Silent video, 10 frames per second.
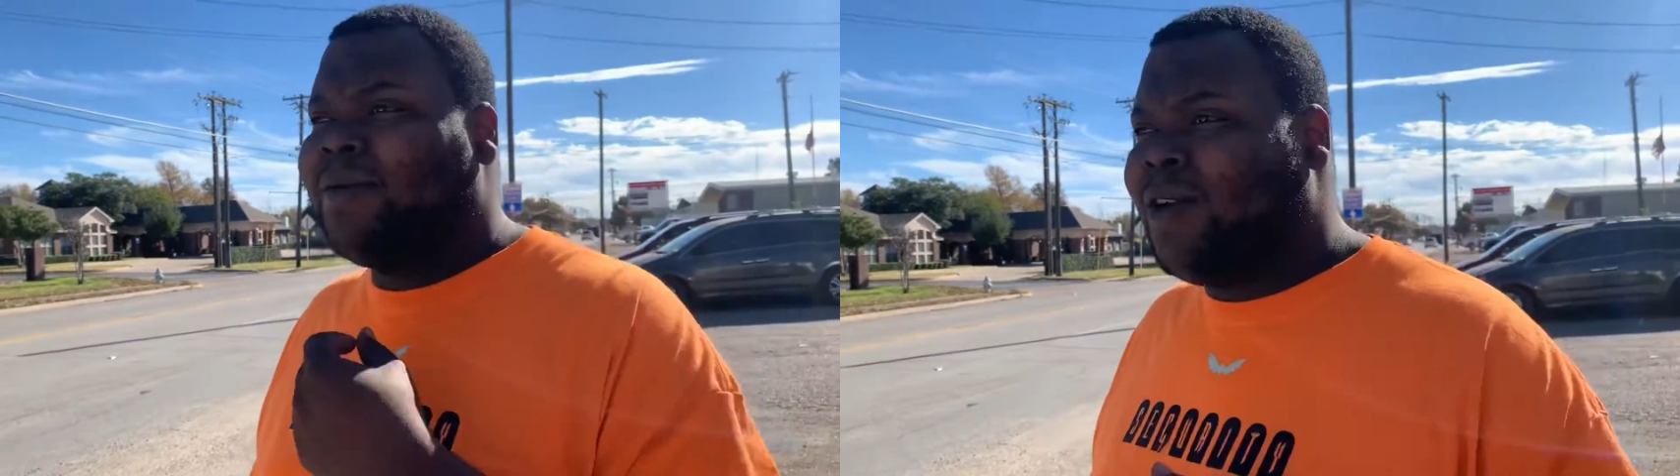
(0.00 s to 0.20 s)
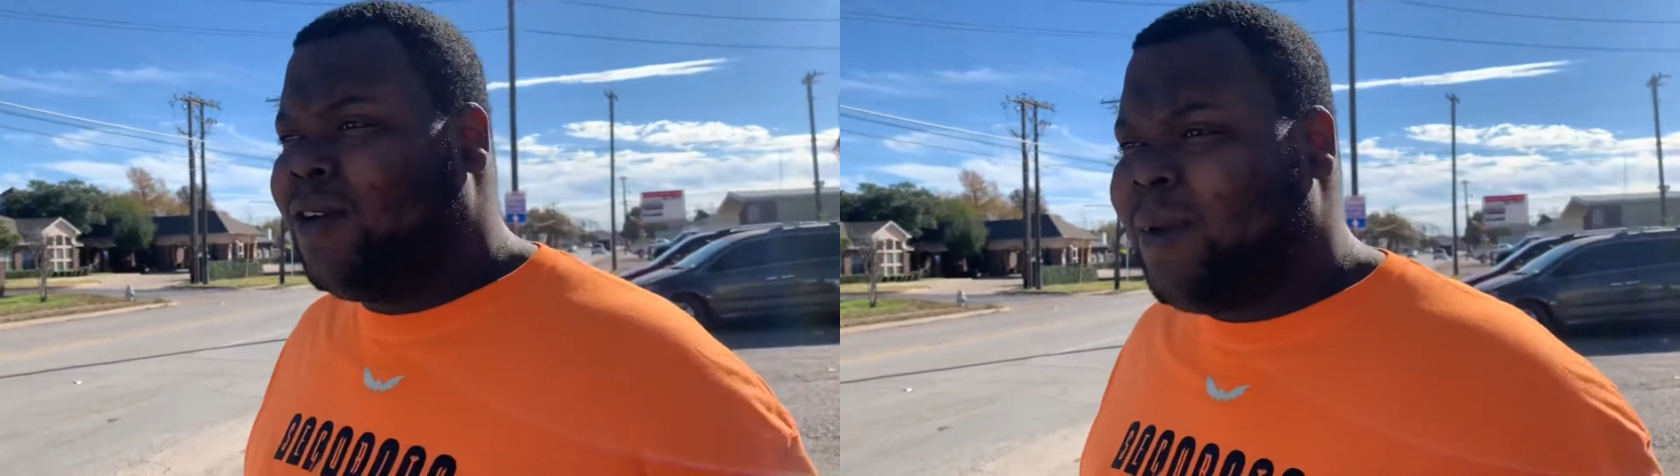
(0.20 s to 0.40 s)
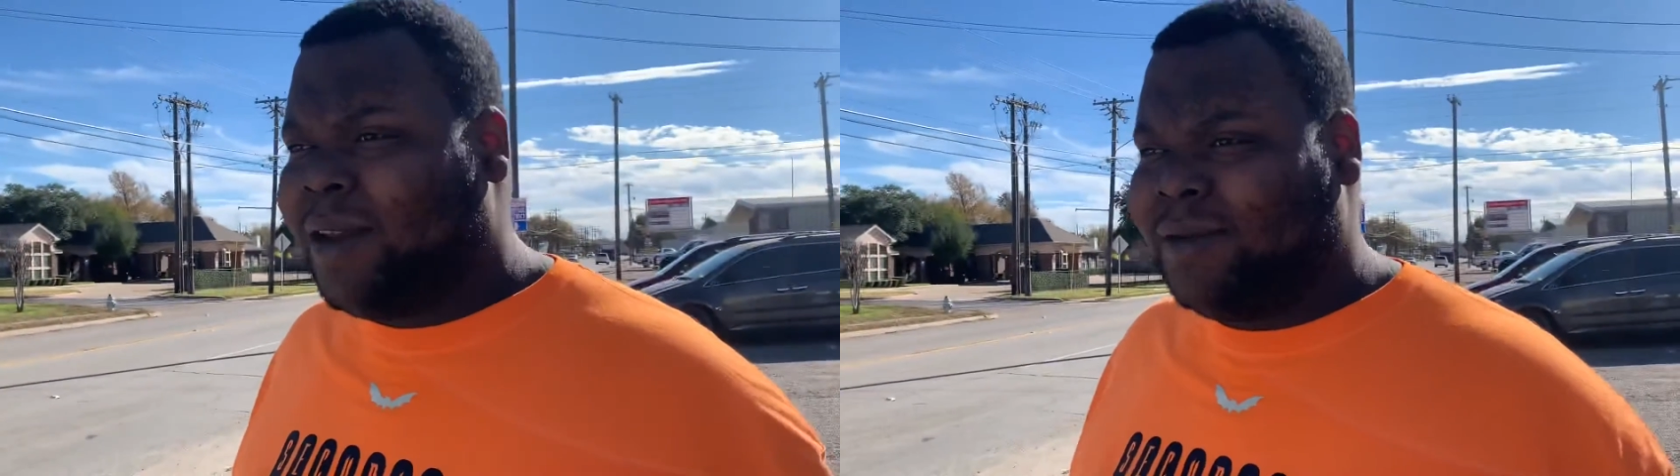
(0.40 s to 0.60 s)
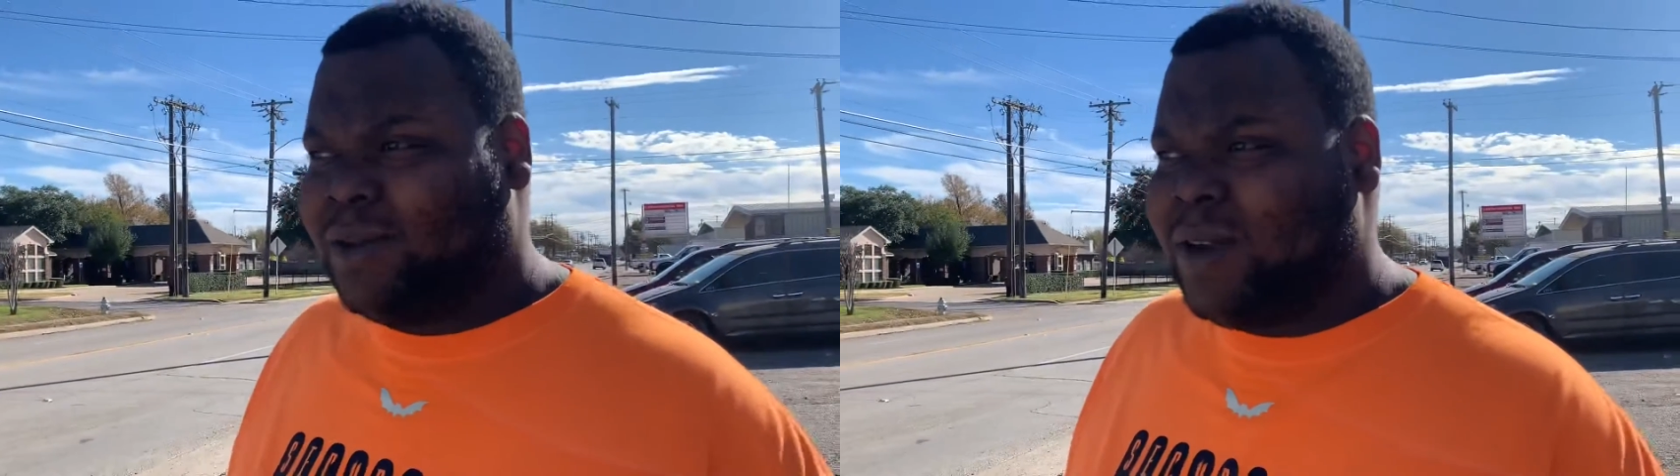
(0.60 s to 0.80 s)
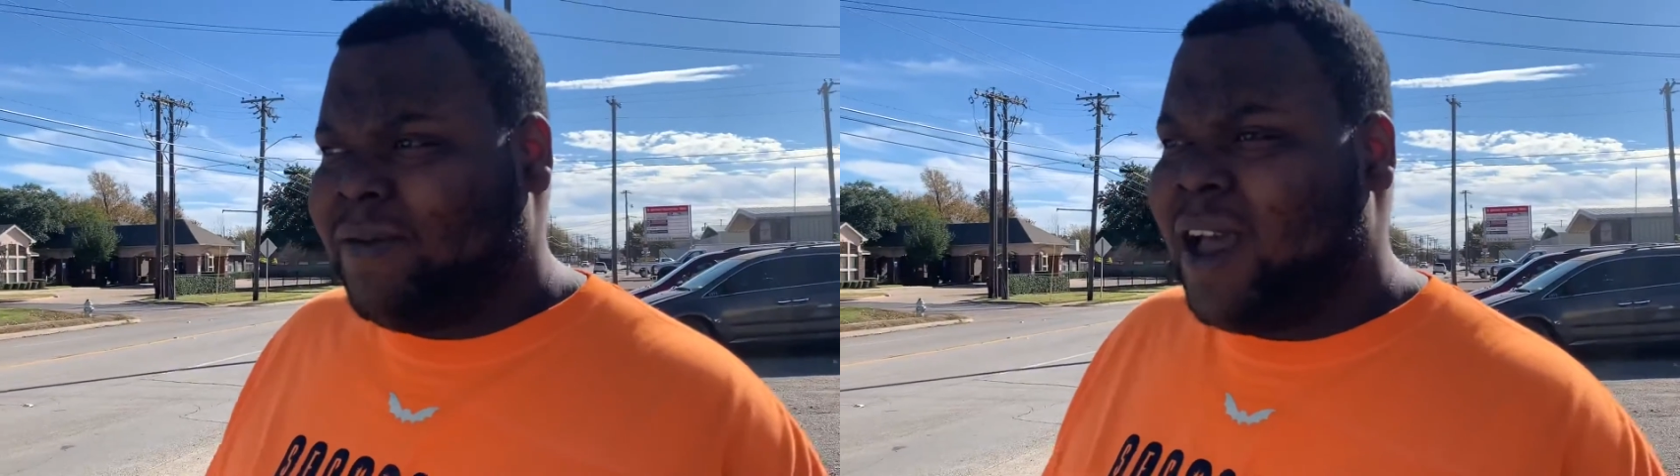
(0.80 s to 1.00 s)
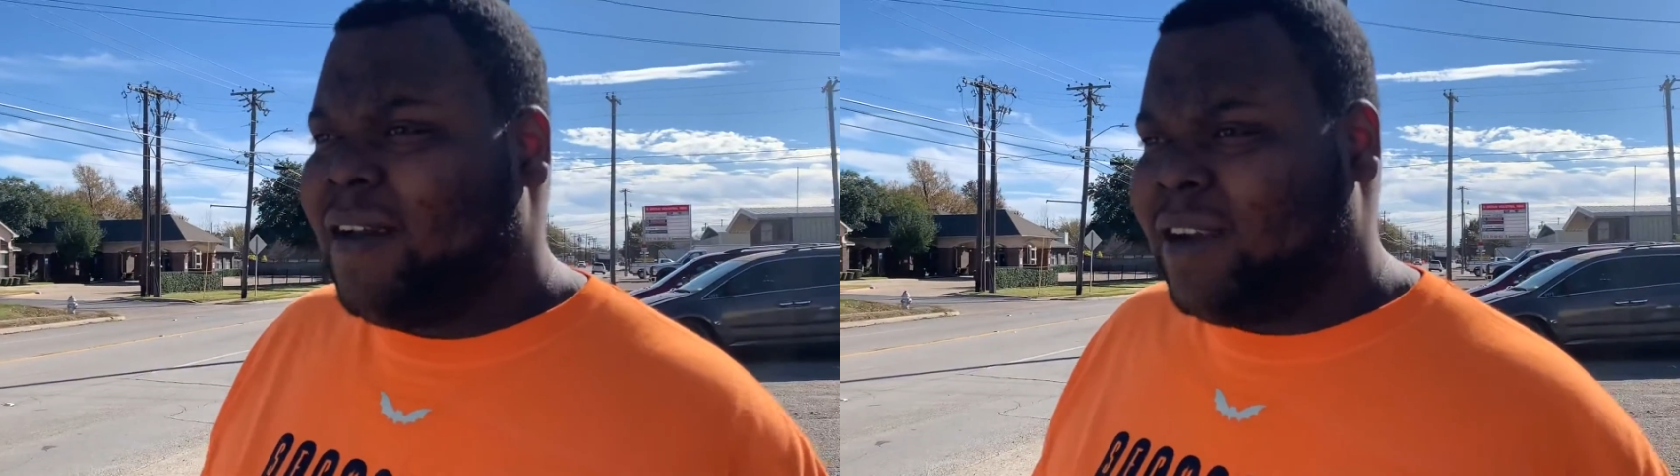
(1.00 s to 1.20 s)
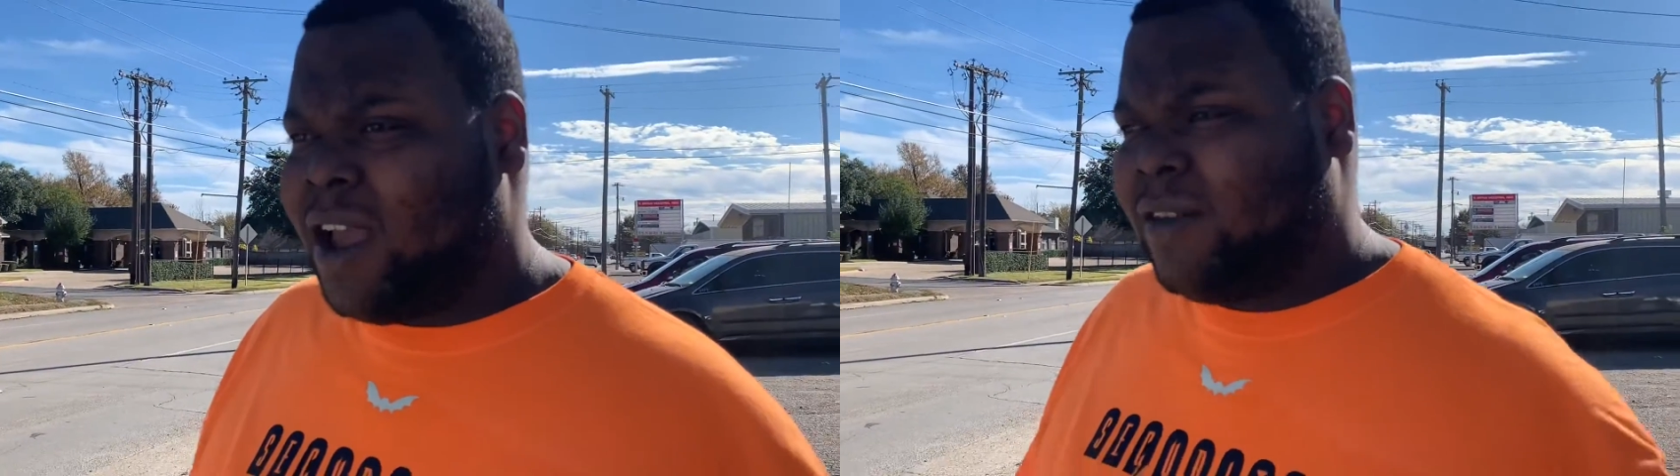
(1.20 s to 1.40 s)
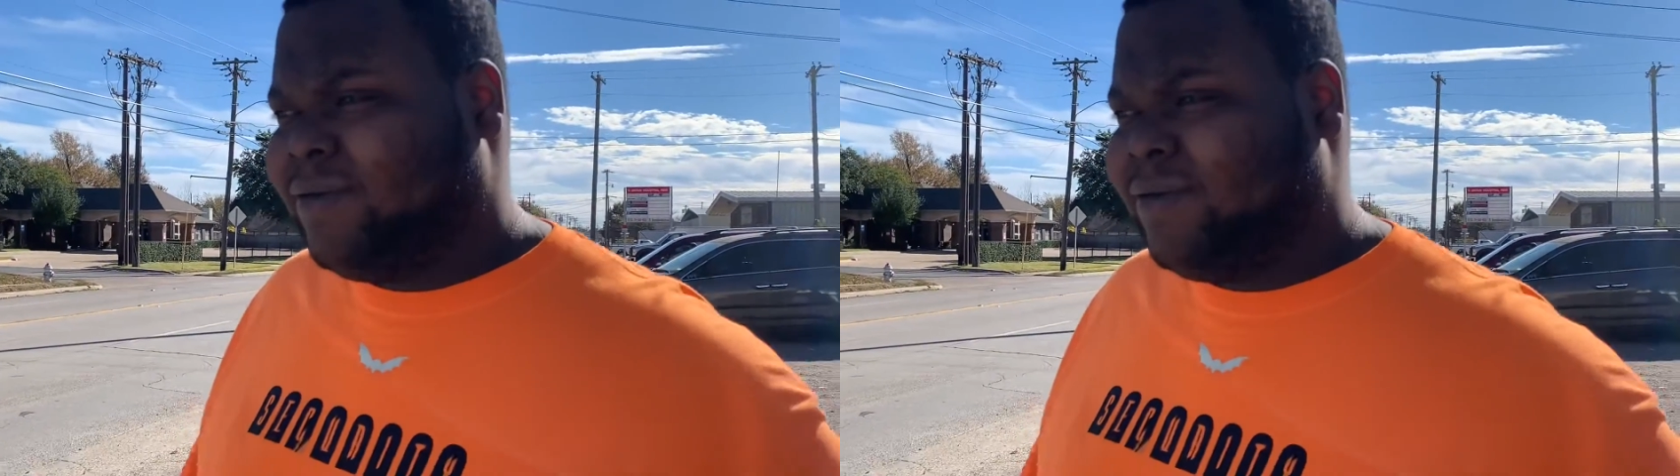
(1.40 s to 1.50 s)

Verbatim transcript: I'm going about 25 now.